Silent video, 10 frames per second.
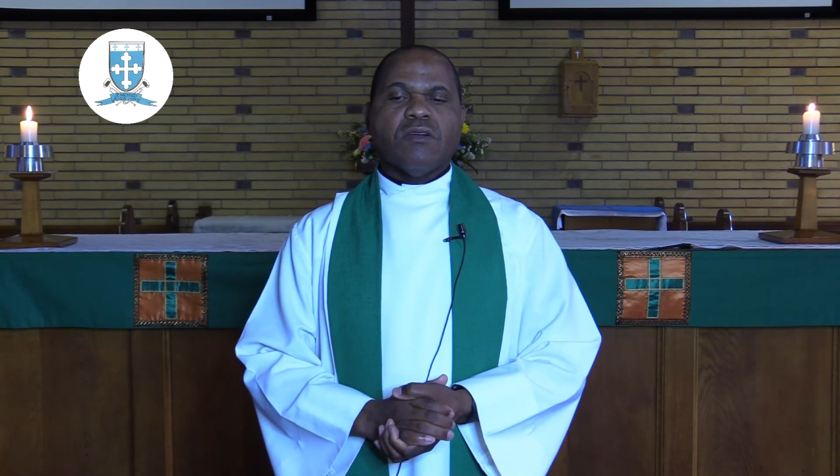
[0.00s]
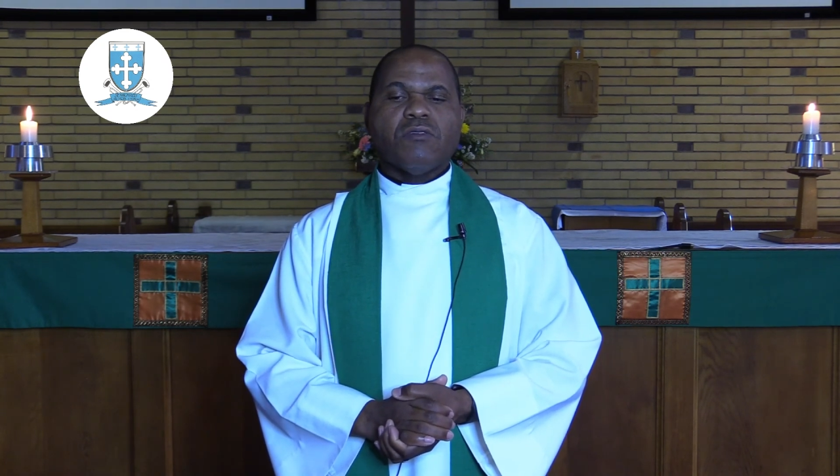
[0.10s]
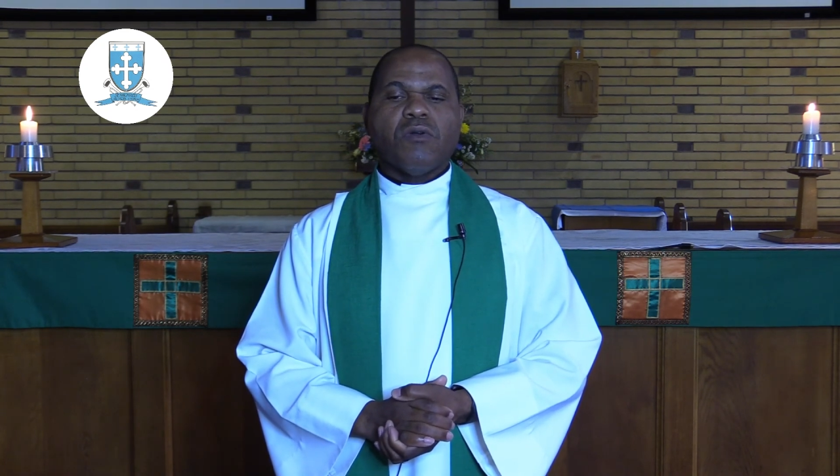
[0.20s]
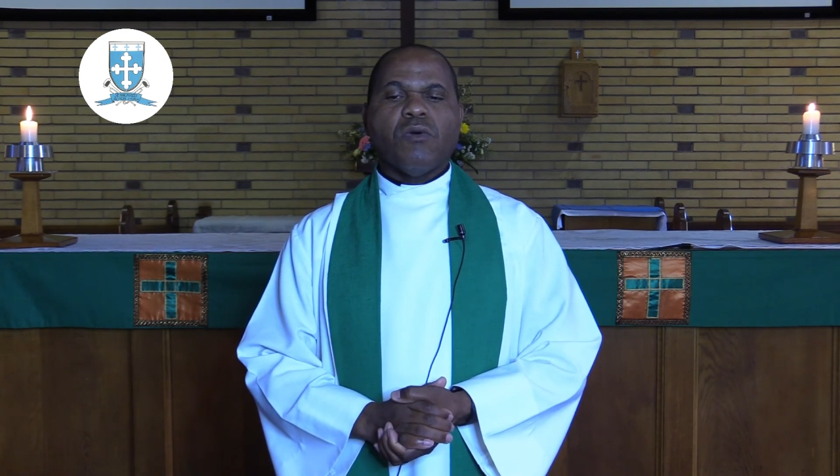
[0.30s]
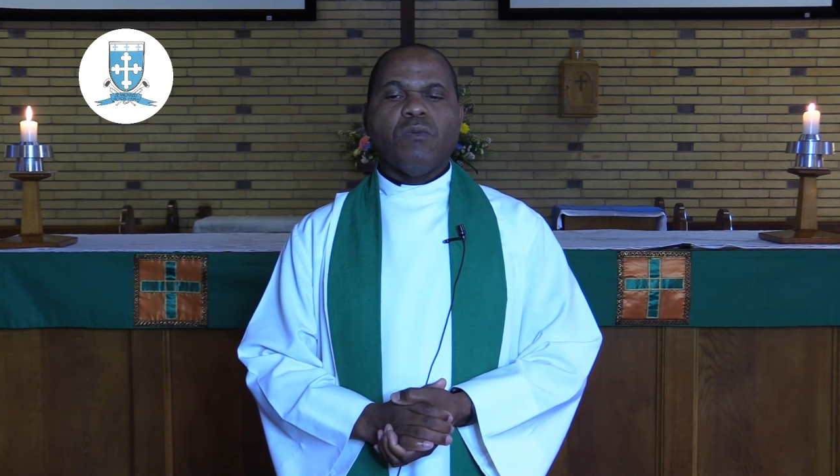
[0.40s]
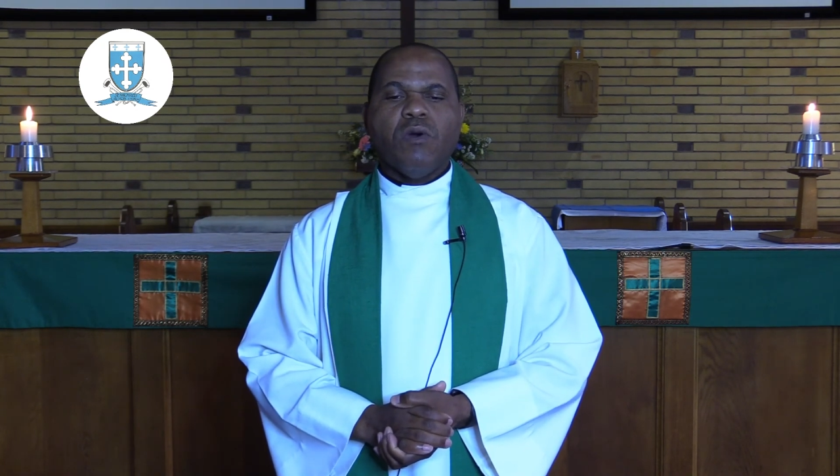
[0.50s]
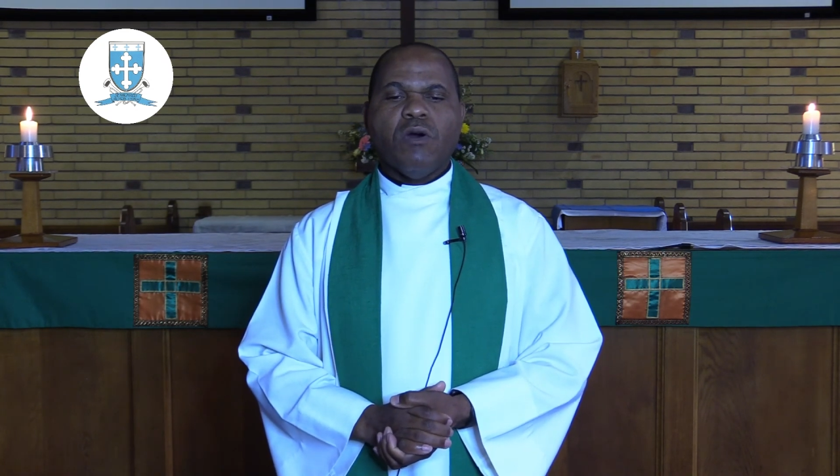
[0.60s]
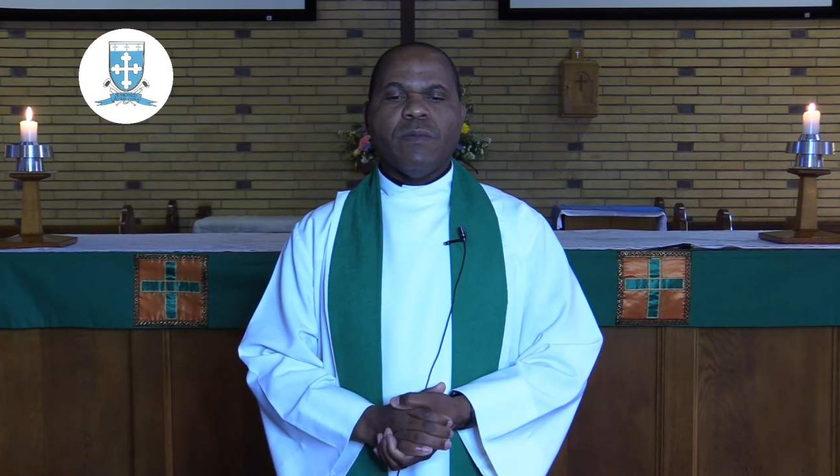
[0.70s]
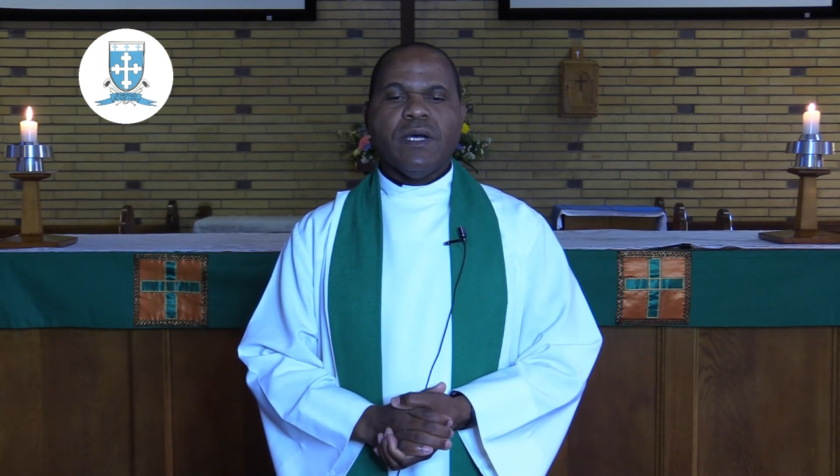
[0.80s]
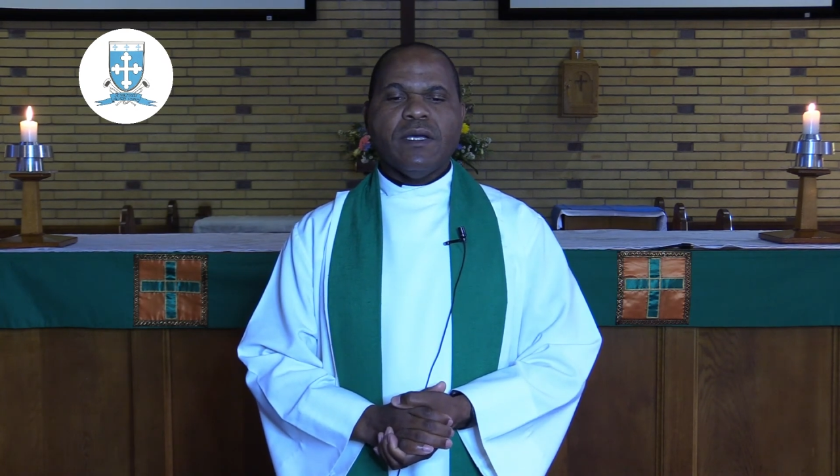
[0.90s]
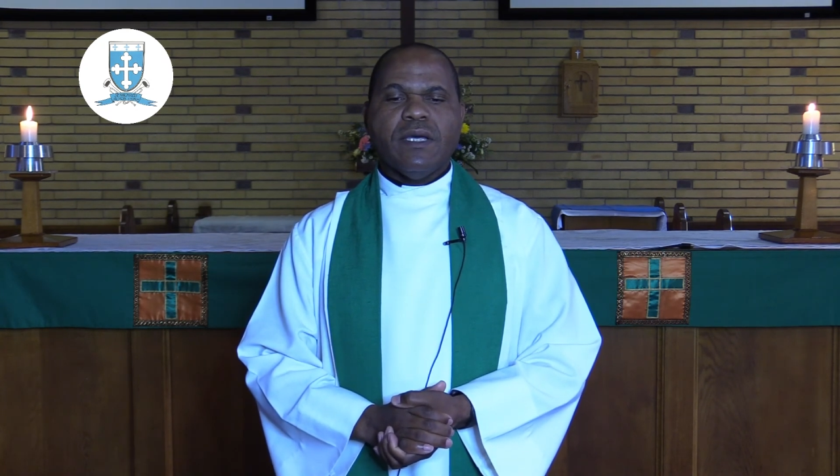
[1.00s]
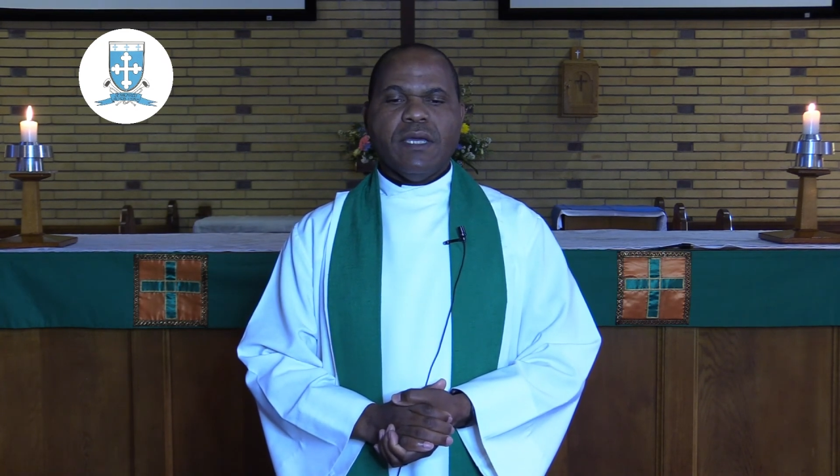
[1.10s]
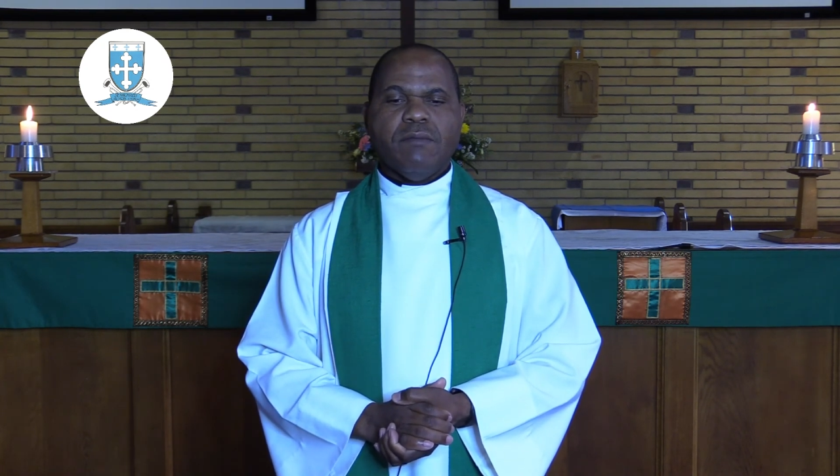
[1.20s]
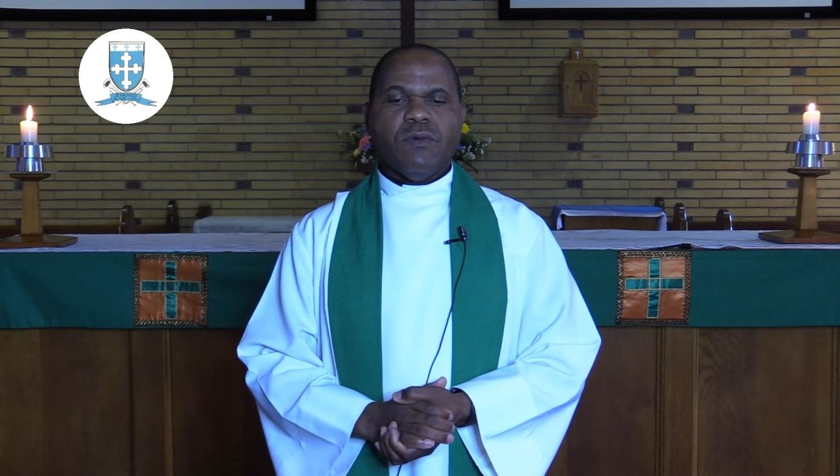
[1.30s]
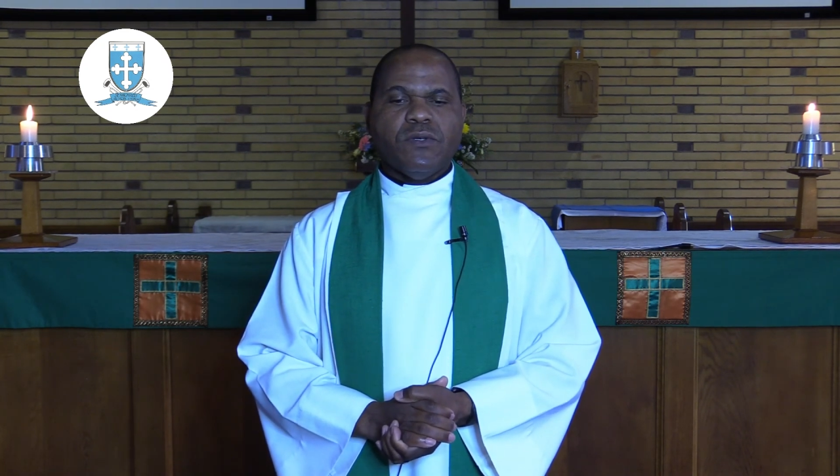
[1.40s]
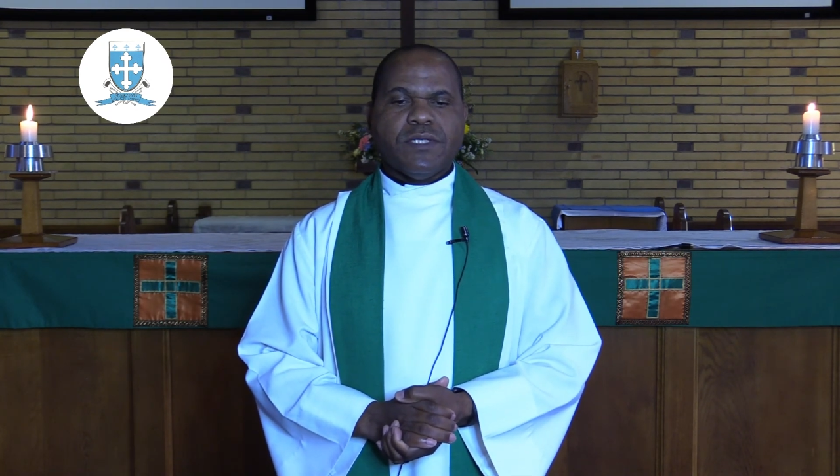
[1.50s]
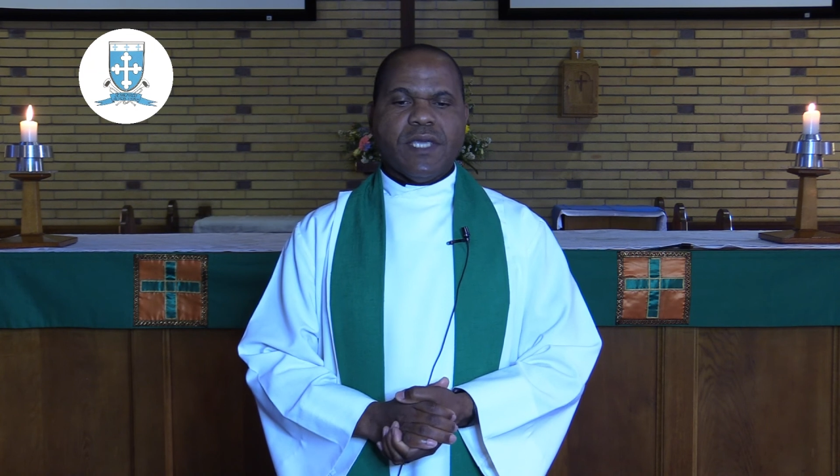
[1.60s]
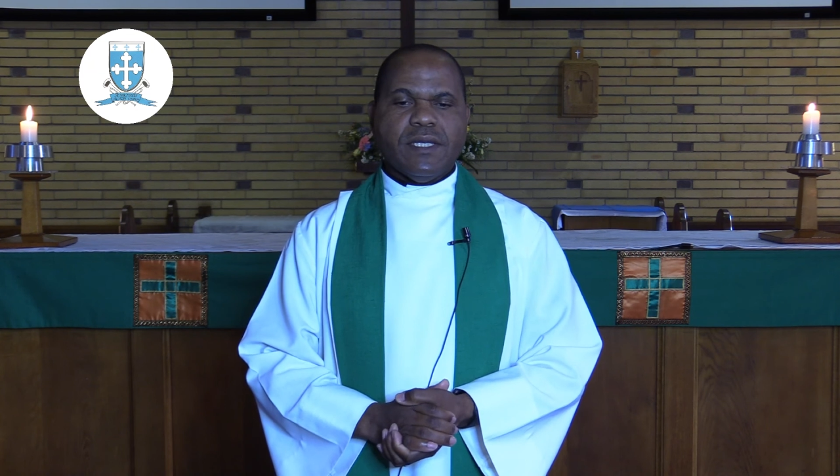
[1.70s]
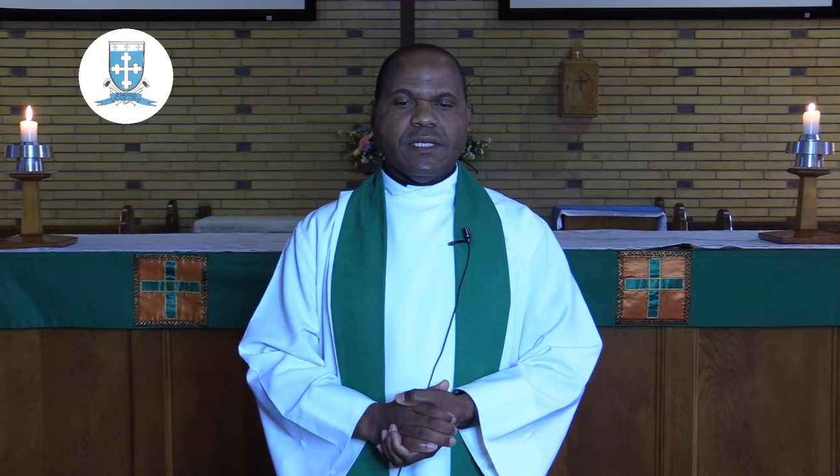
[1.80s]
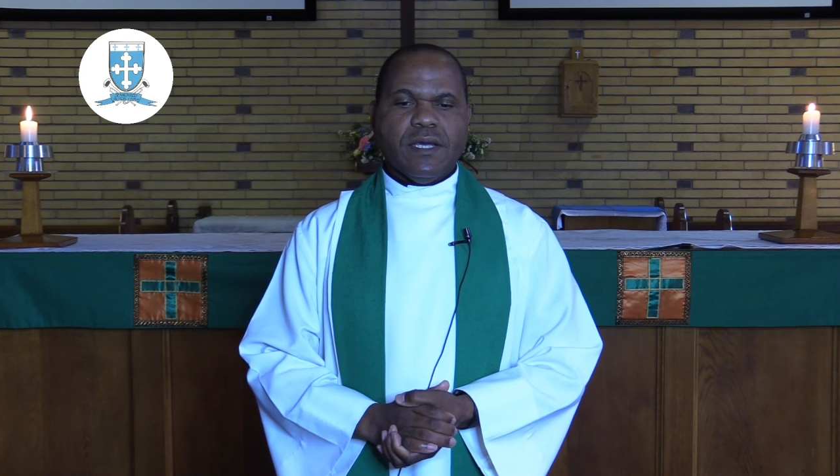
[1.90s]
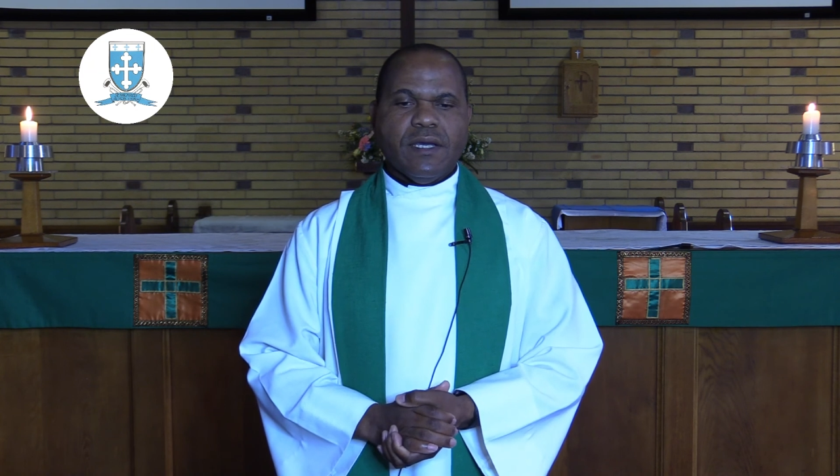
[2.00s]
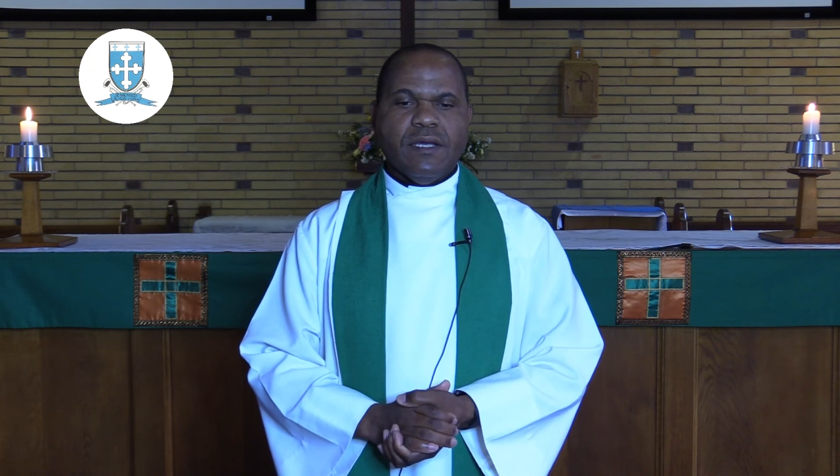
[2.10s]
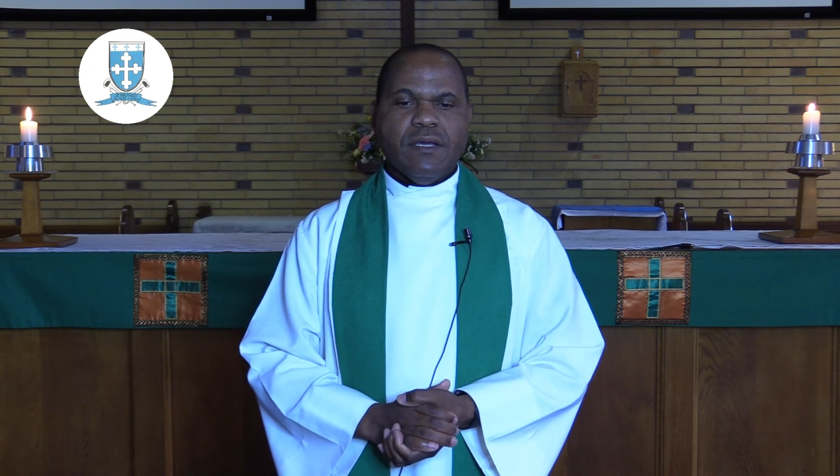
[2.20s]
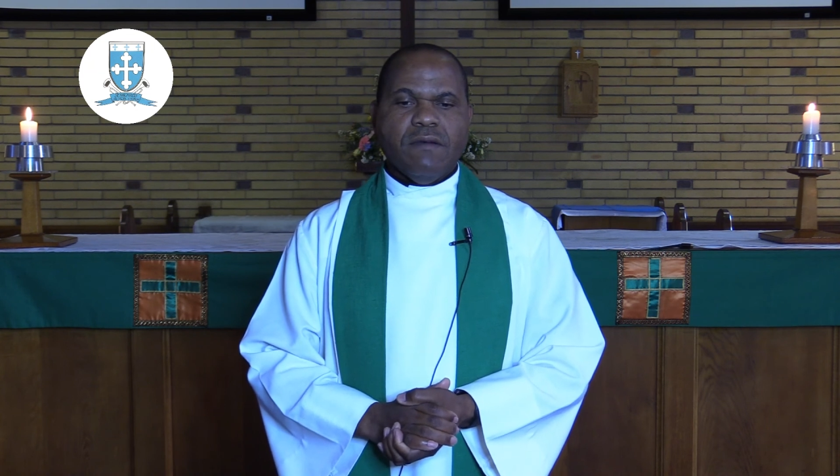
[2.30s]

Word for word: grow warmer and more tender